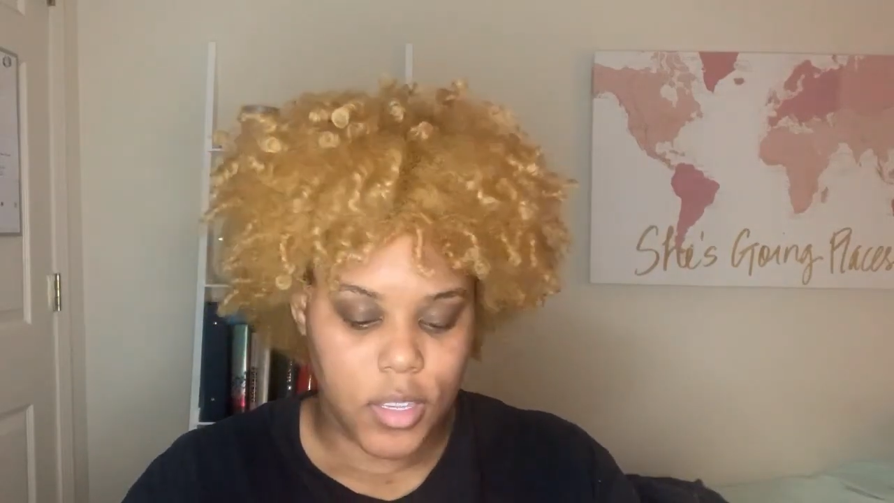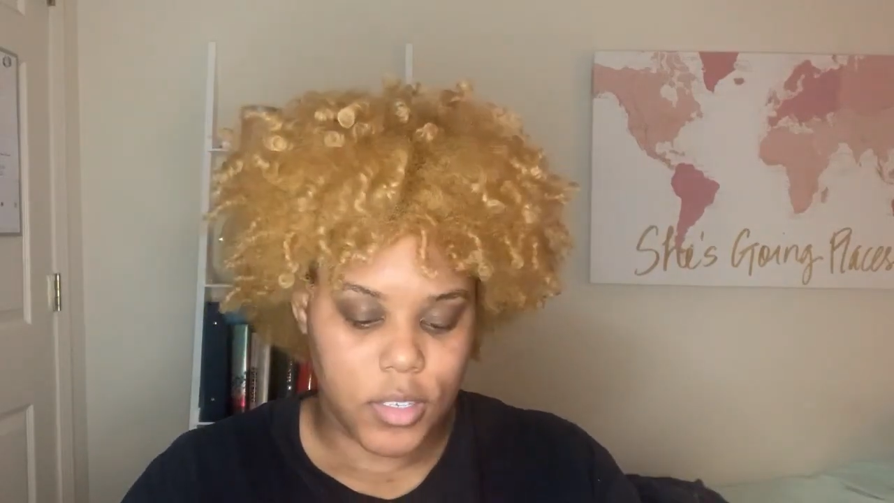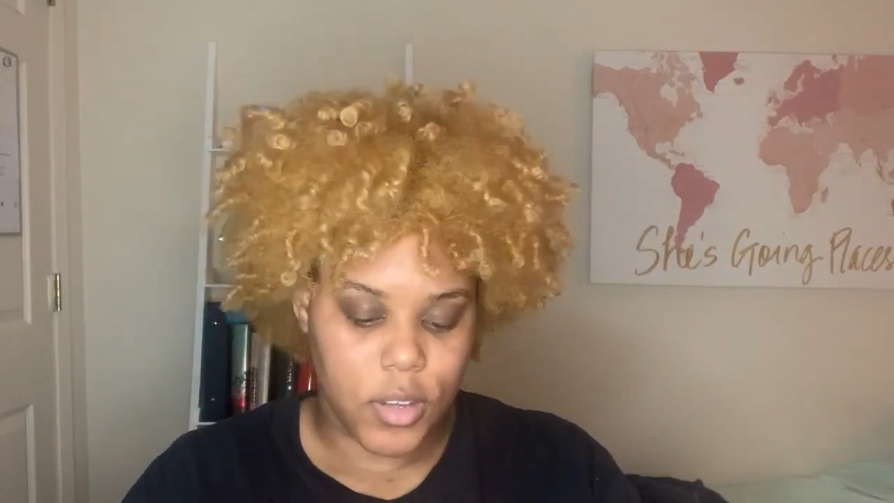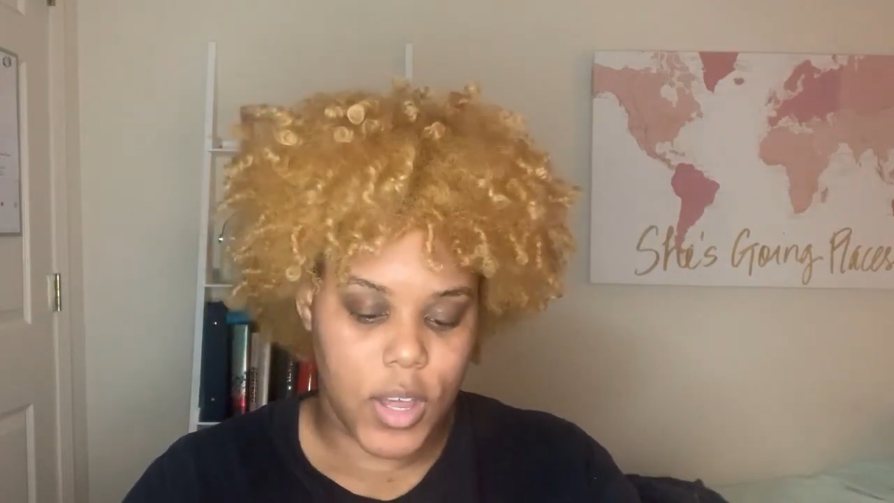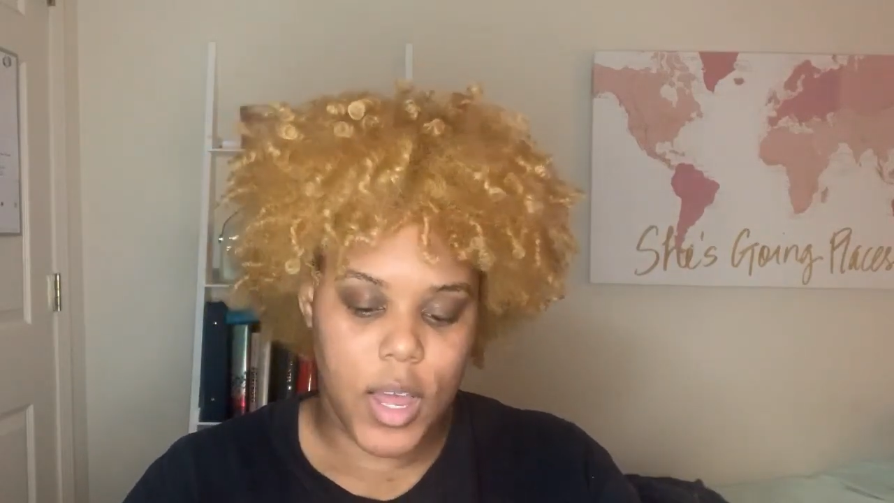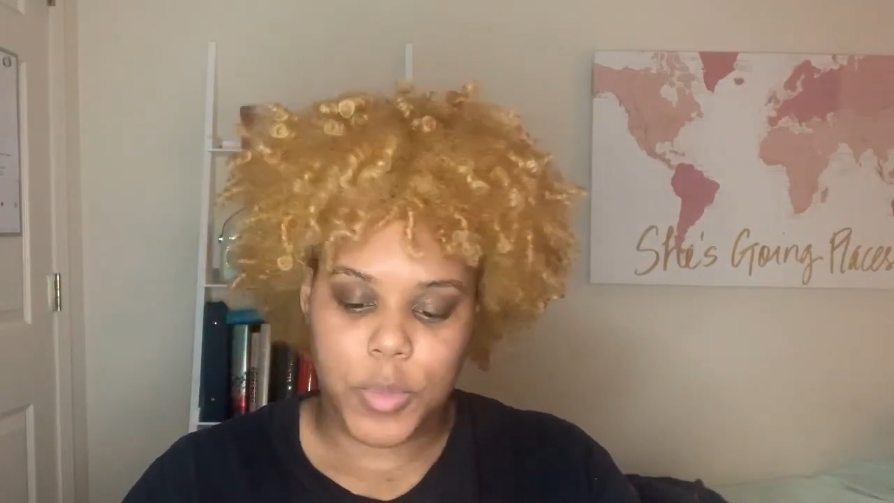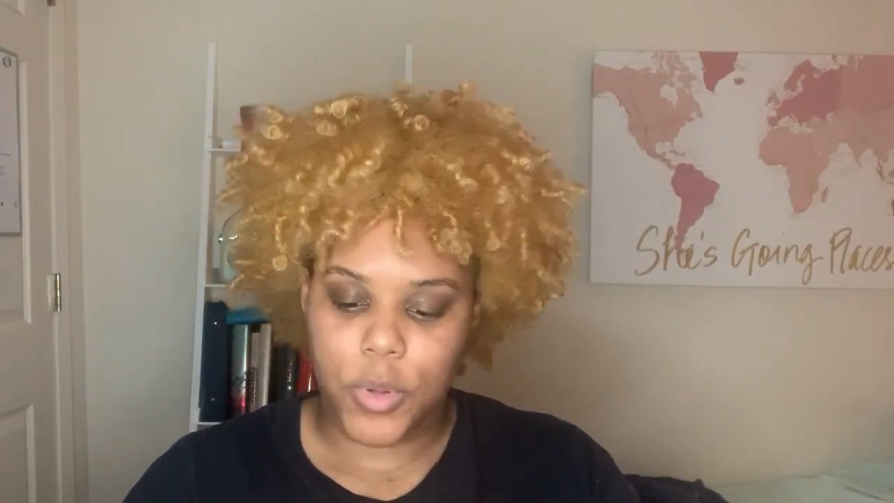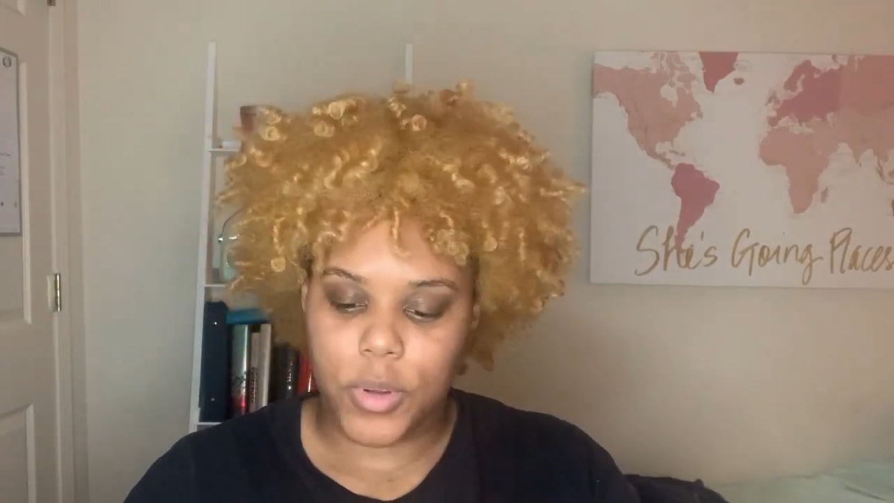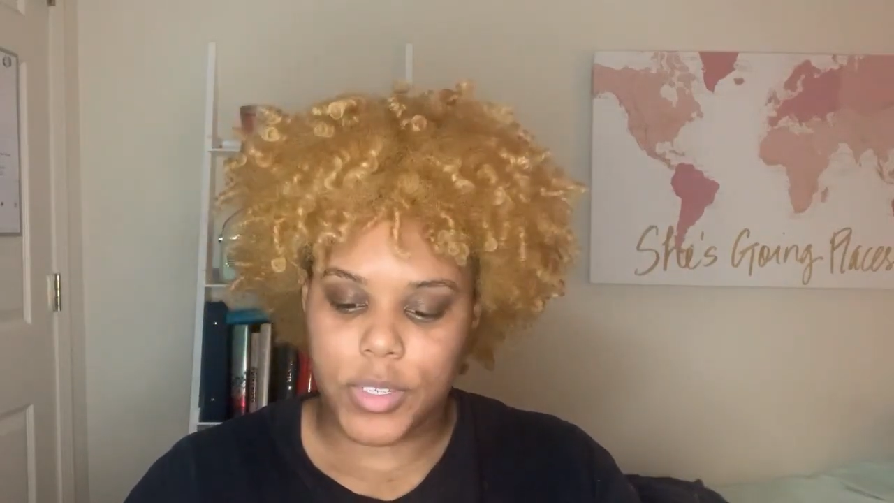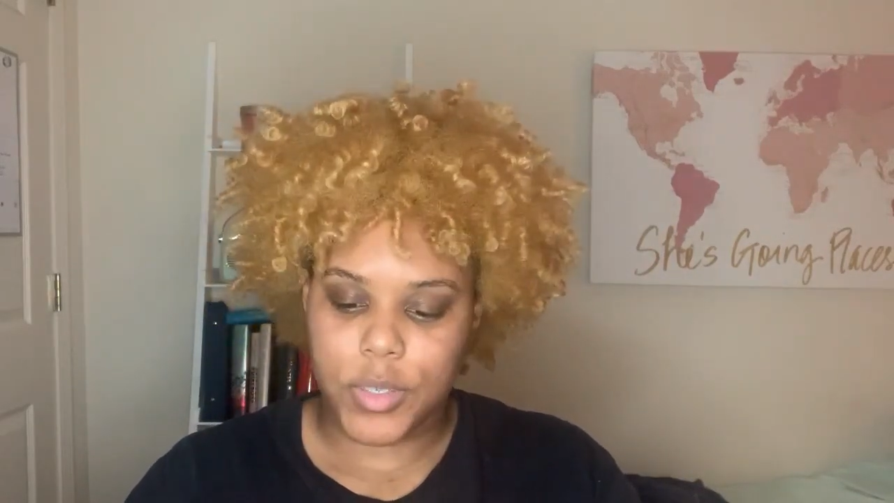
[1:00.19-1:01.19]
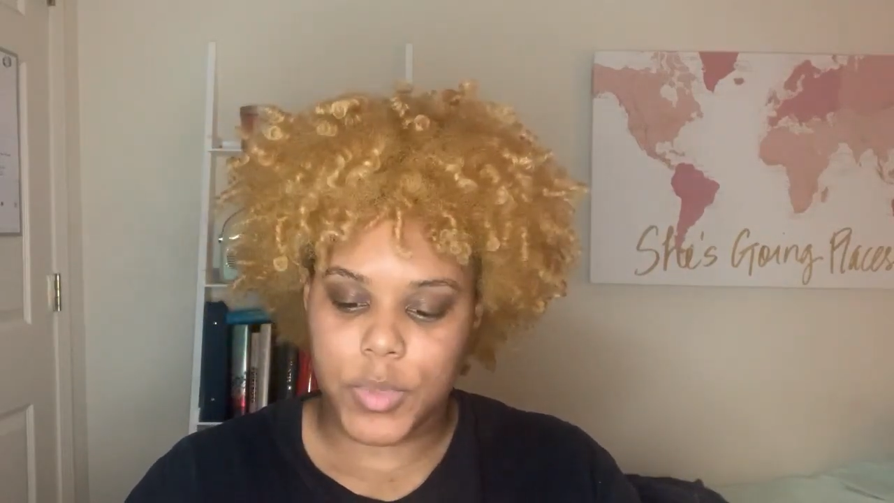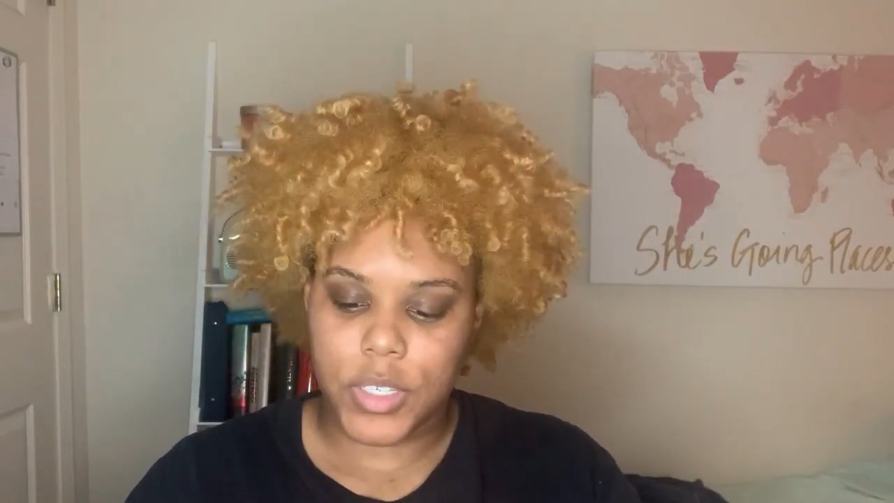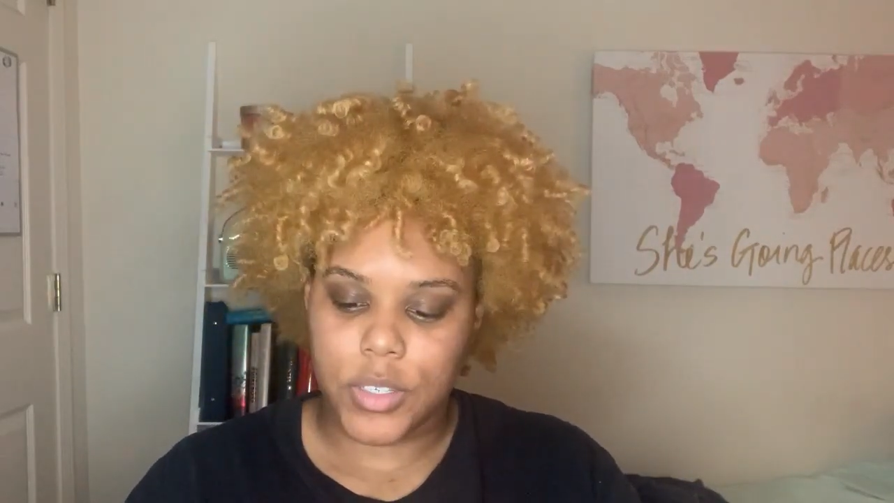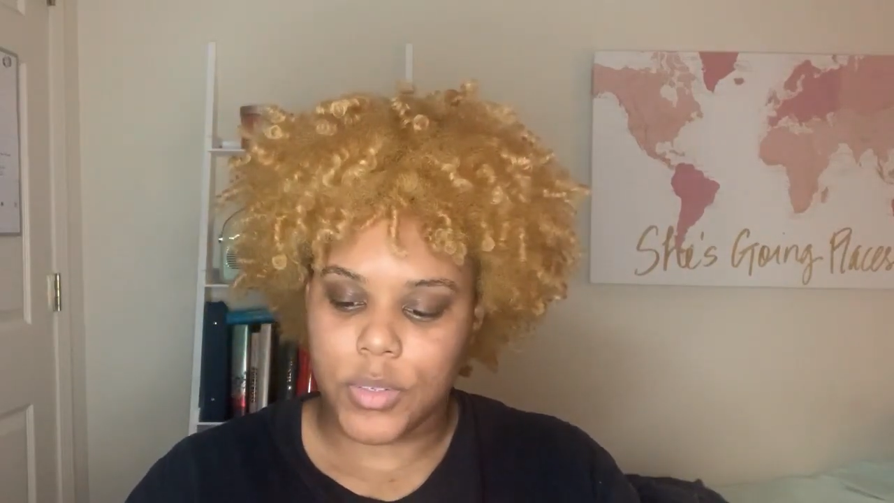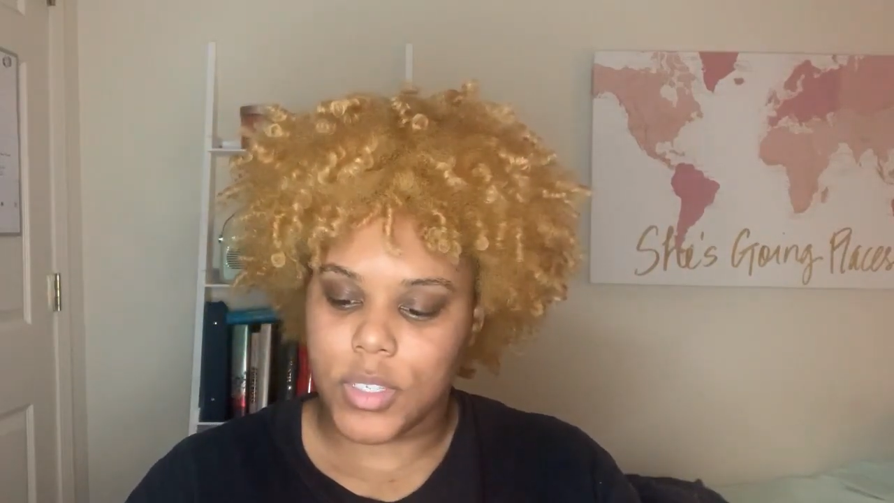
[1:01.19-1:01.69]
So I'm going to be
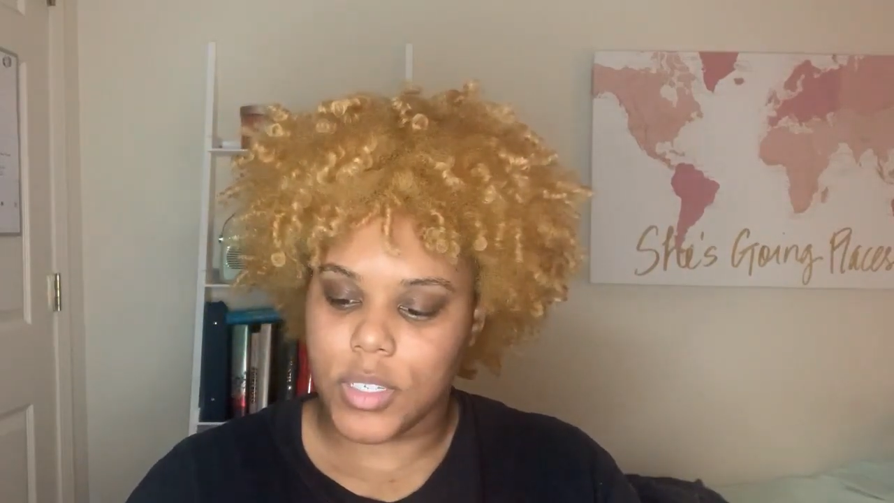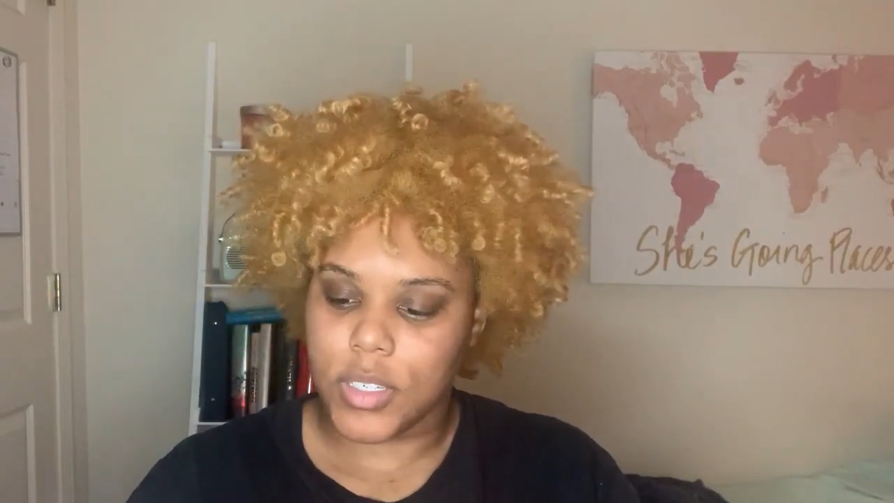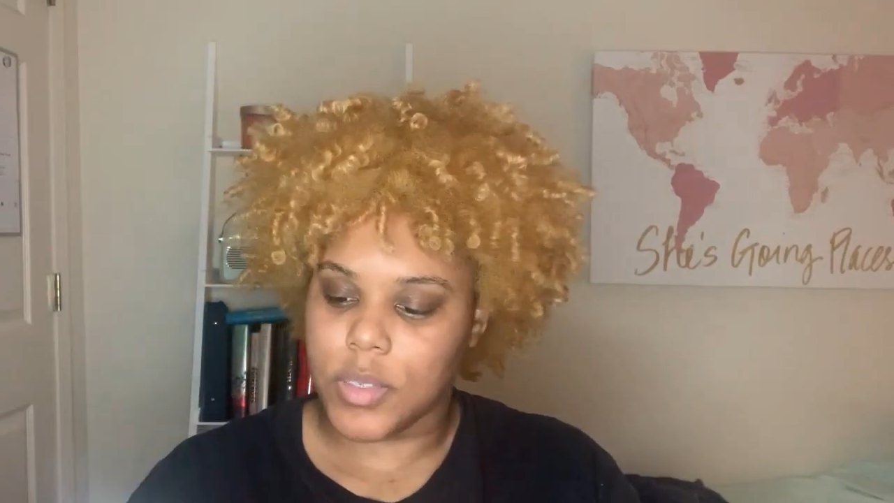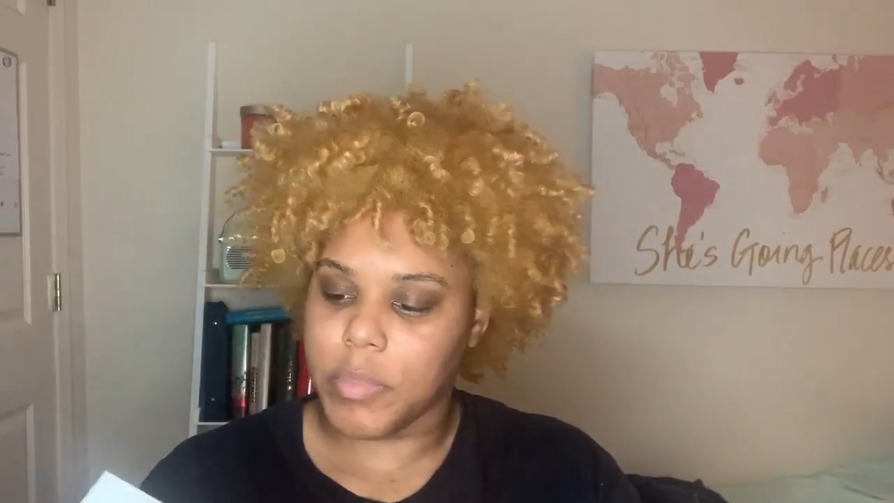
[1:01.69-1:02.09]
using this